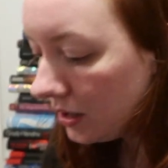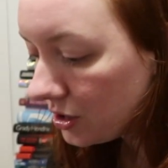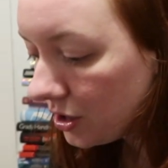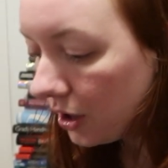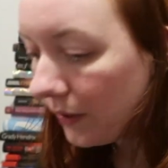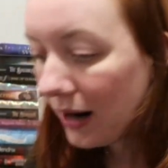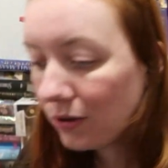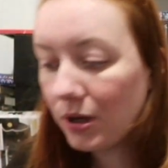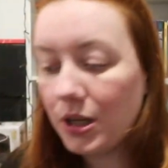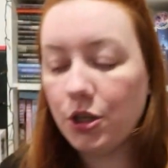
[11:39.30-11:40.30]
So
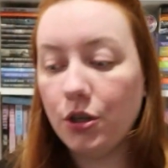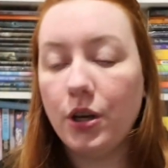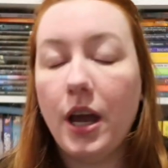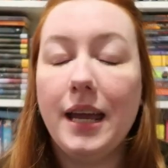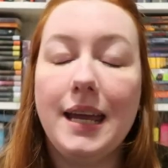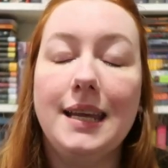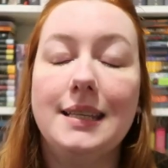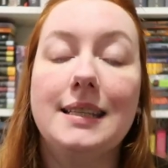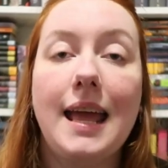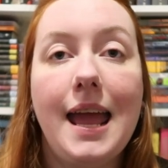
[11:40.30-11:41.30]
Owl Crate Junior
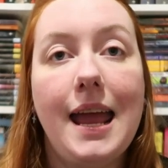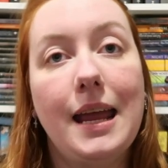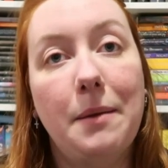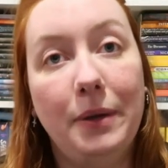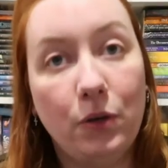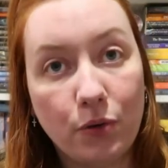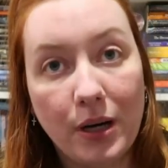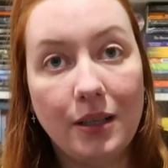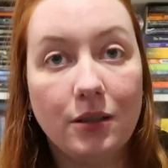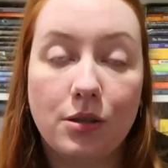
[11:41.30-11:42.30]
is a middle
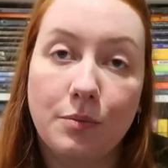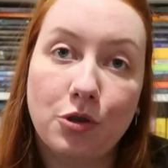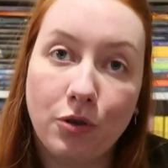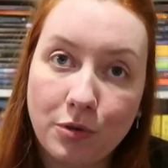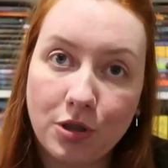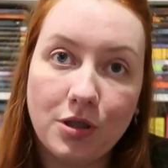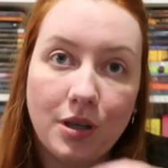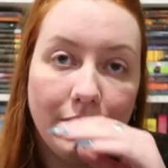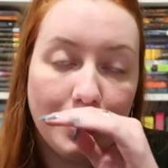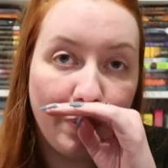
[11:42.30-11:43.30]
grade subscription
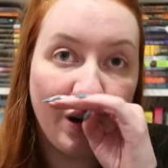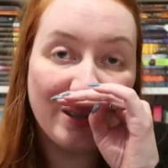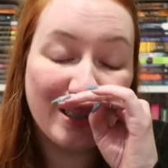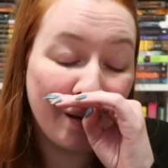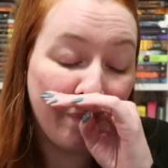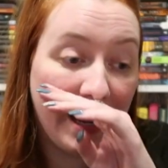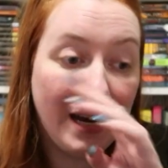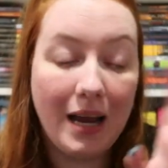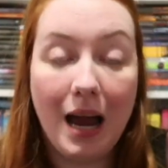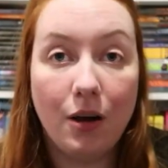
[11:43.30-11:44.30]
service box
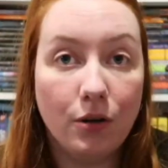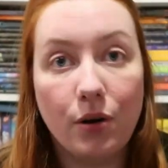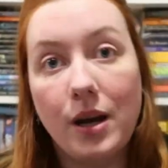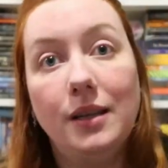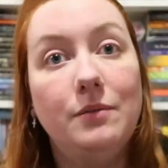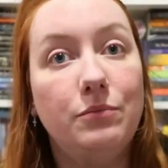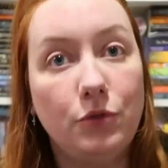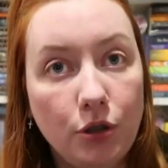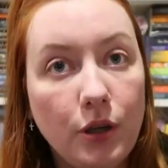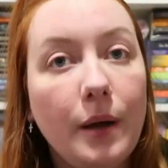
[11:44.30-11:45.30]
by Owl Crate
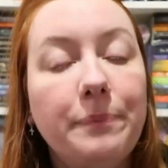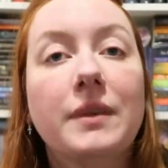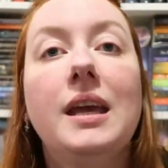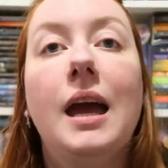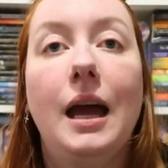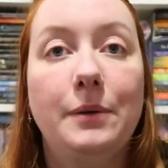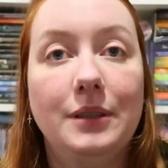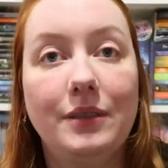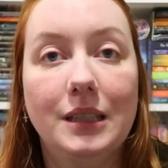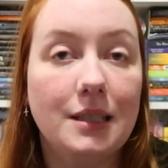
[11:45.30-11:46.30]
Junior. I will
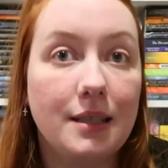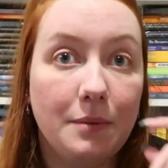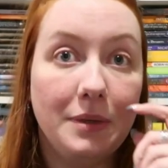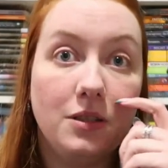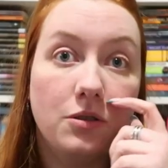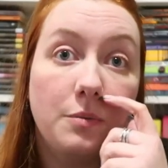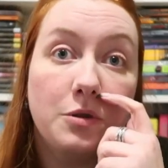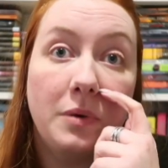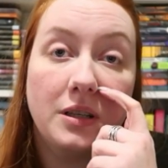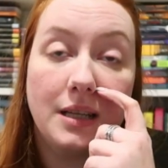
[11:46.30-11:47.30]
leave a link to them in the
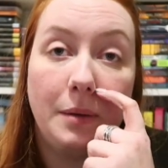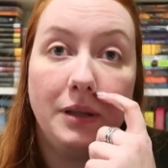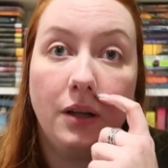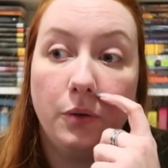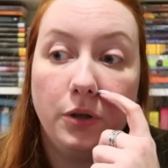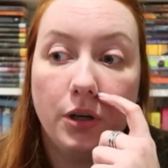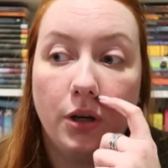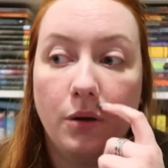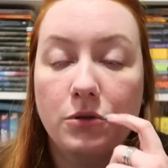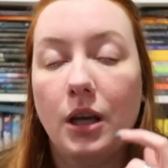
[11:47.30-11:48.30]
description box down below. You
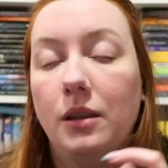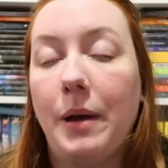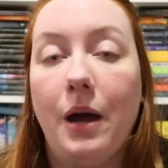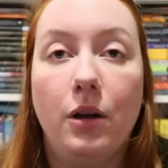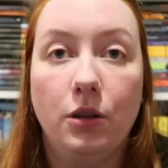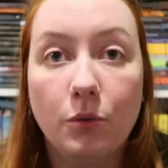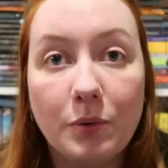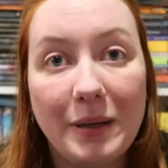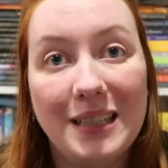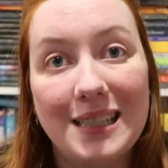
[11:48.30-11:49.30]
can go and check them out along
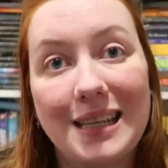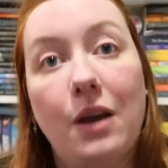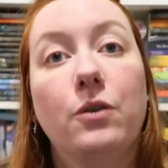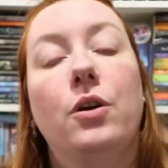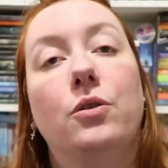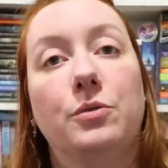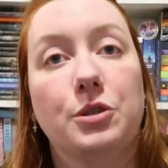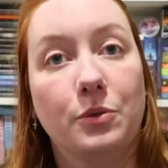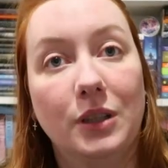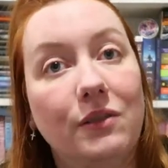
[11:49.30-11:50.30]
with my discount code,
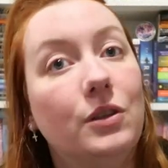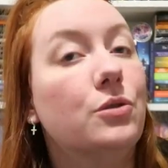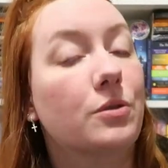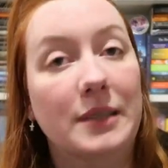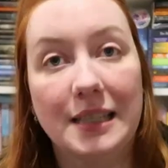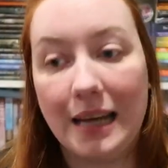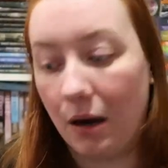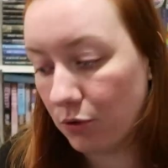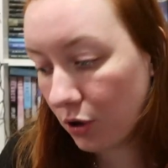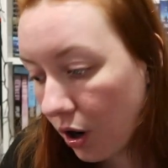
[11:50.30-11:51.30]
which will give you some
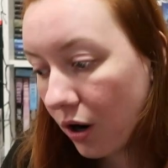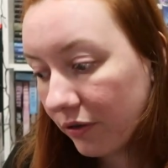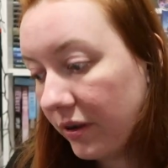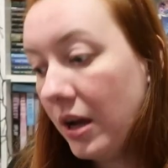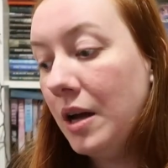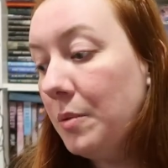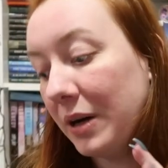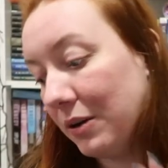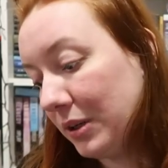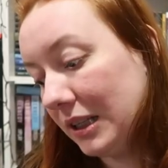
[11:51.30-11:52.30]
discount off.
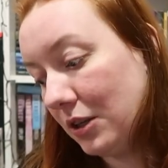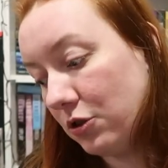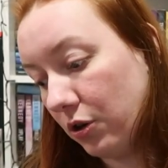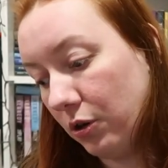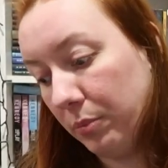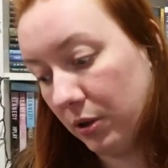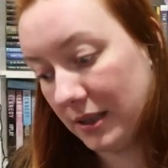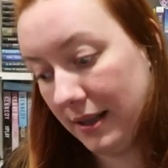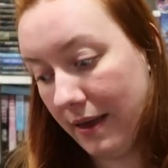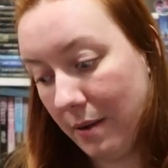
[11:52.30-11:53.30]
But I really enjoy
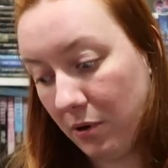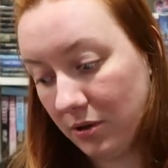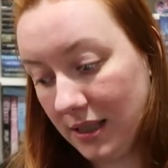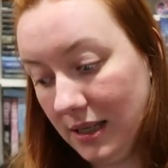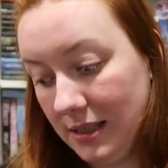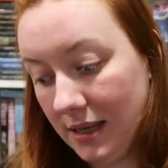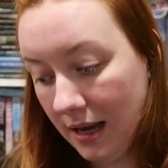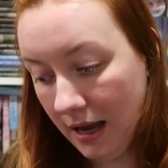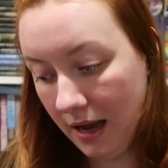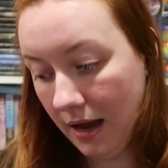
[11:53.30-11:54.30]
unboxing their boxes
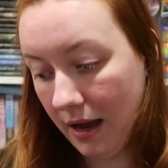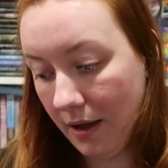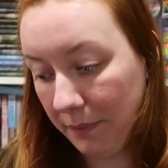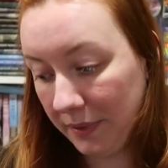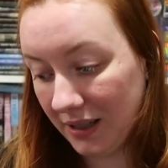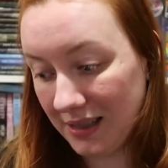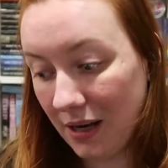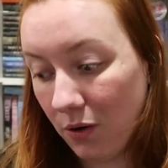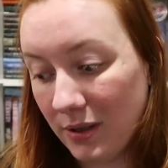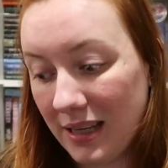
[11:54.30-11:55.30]
because
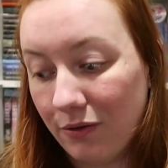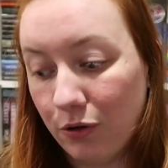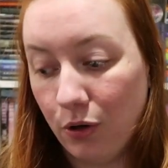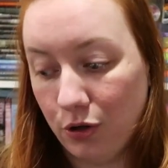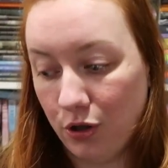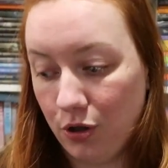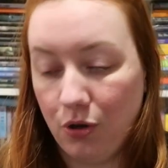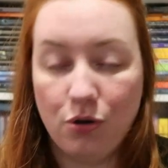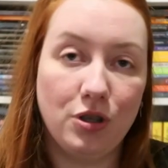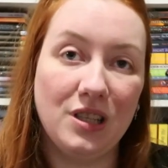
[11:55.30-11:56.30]
they always have
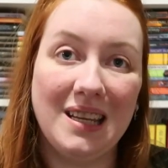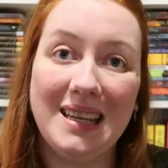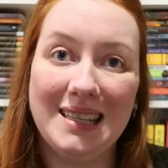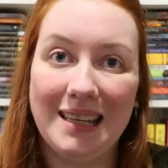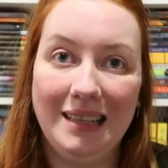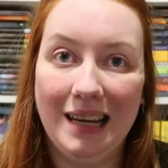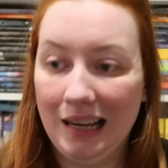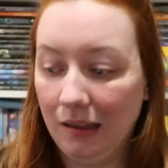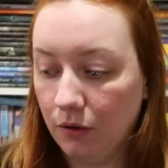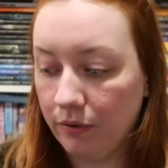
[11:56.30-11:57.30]
gorgeous things in,
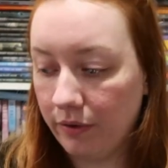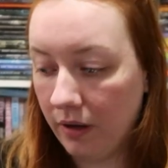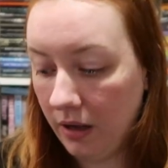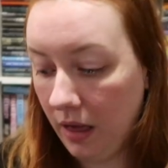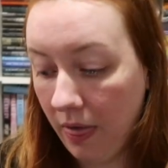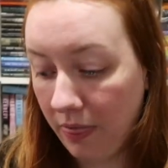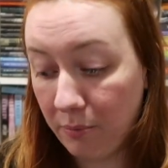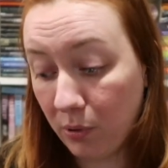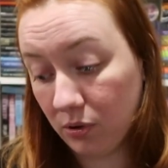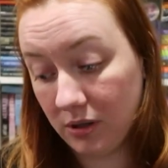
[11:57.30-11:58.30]
and I love the
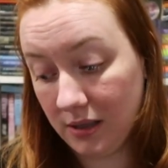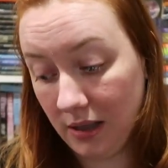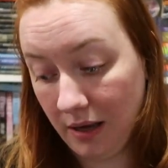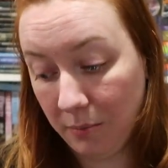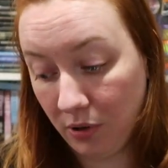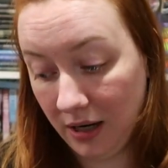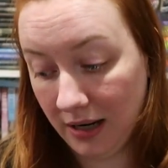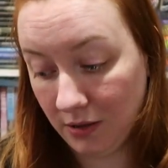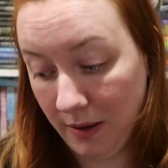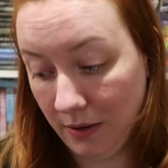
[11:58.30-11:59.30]
books that they put
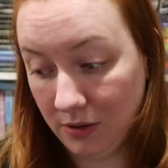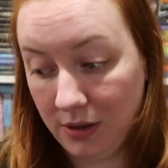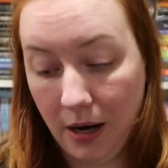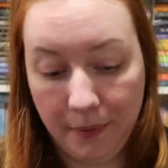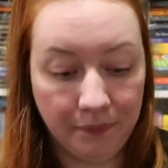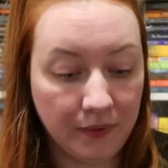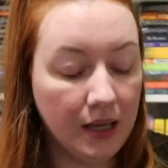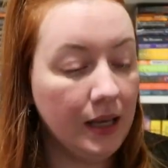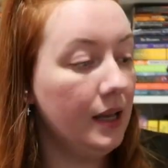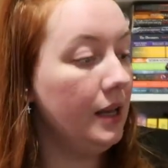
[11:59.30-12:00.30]
in as well. So
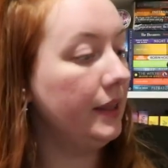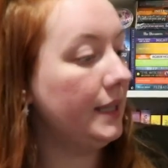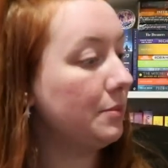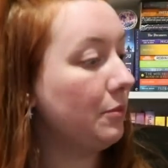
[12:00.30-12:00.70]
this